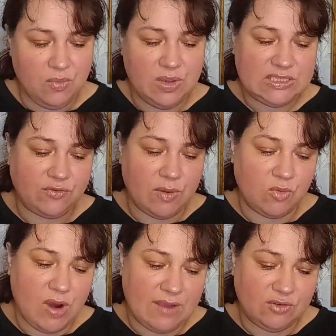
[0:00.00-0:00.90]
was
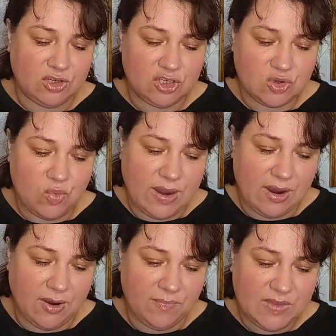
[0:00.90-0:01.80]
from Crafter
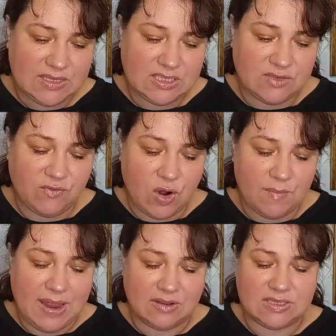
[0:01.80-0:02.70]
Square. This is
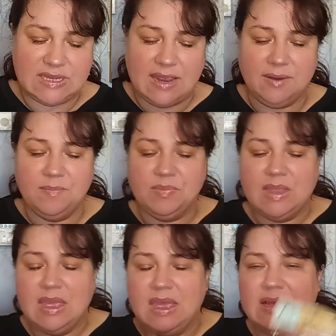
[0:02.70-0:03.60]
farmhouse sign.
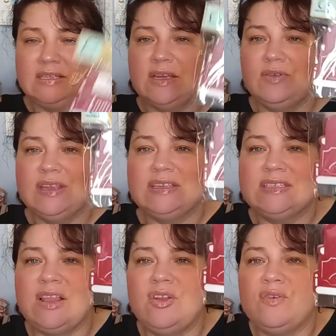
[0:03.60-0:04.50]
So this
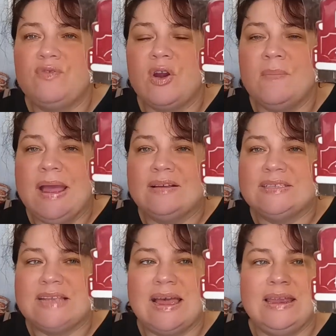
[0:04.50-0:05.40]
is a little
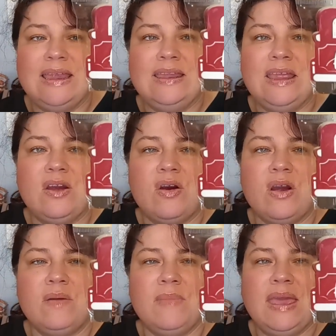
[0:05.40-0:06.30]
farmhouse sign, and they
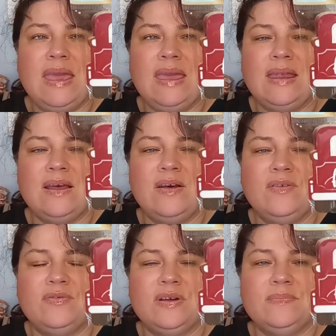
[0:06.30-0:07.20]
are made
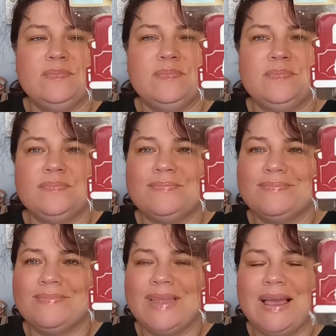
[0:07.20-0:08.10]
of,
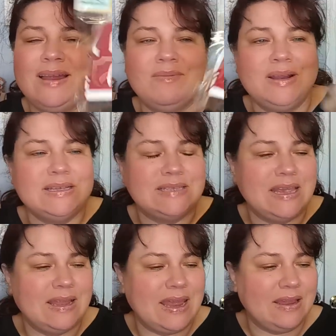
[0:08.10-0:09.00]
I want to
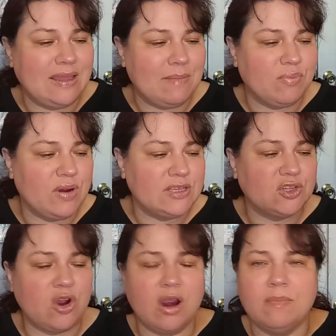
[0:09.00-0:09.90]
say like that
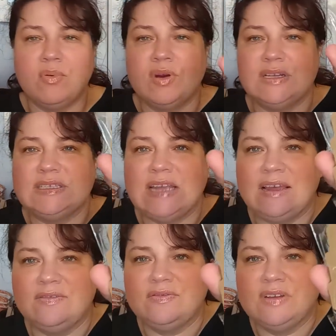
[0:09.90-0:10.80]
pressed cardboard
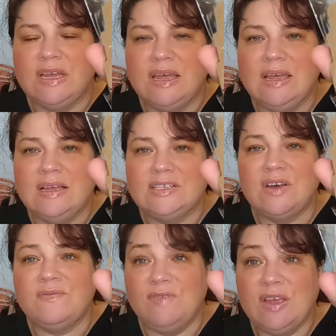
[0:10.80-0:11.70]
stuff.
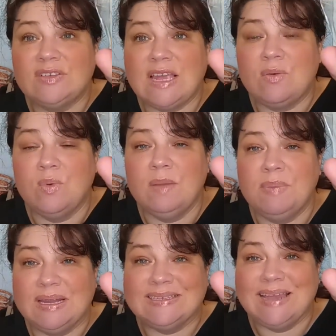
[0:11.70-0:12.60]
So it feels like wood,
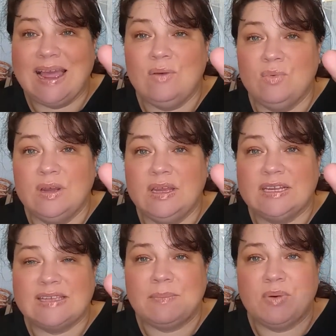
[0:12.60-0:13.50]
but it's not wood.
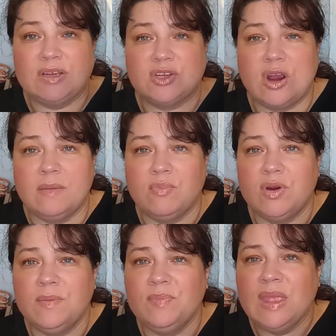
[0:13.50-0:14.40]
It's like pressed
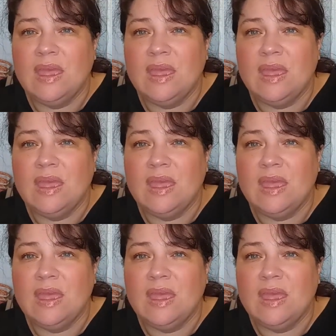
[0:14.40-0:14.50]
cardboard.